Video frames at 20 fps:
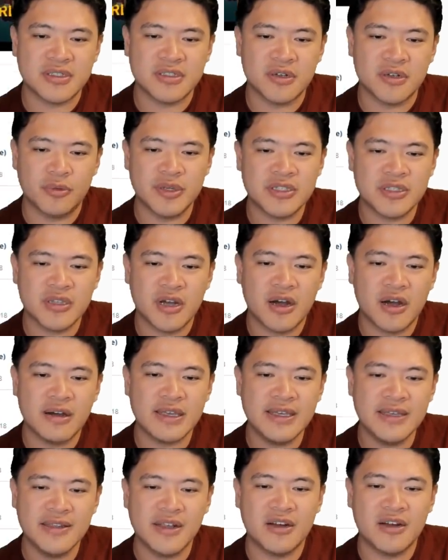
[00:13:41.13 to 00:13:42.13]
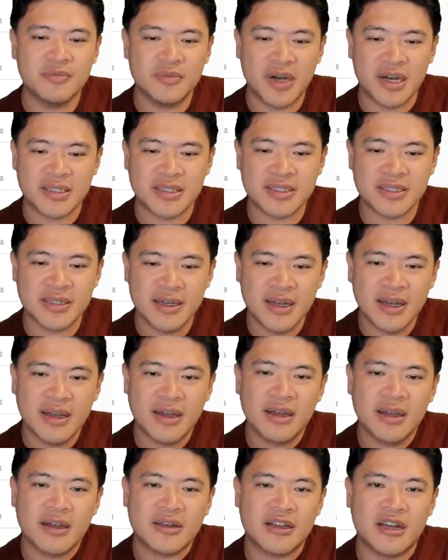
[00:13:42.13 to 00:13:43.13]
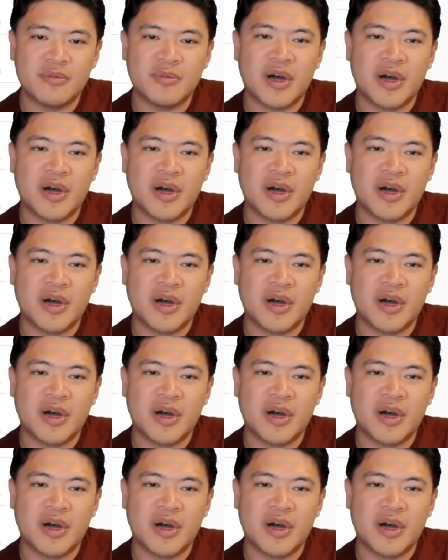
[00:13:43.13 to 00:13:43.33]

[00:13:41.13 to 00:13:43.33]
So we saw Elon Musk come